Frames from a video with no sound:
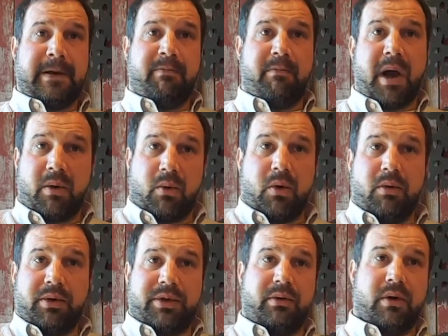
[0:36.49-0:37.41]
My role
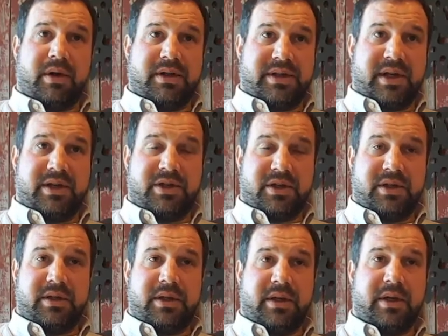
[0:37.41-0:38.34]
with the
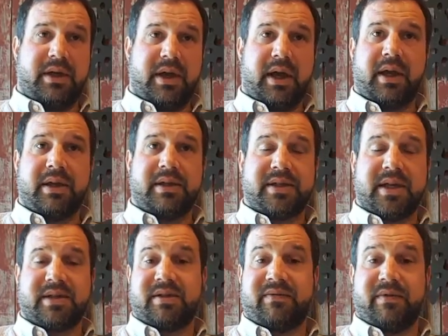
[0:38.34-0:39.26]
organization is
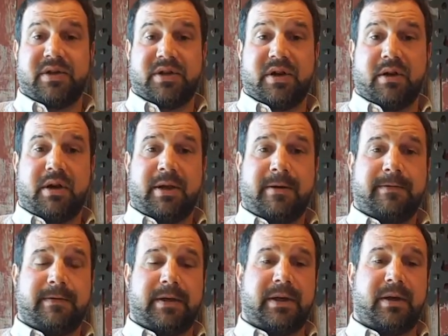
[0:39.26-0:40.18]
as the visionary.
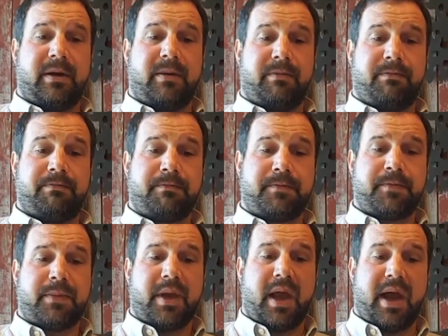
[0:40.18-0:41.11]

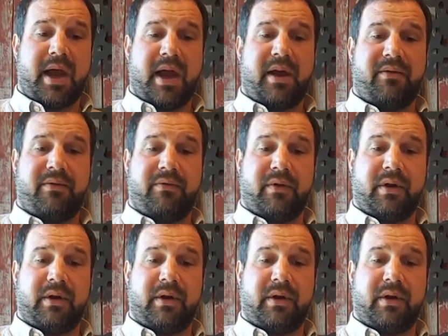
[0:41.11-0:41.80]
I have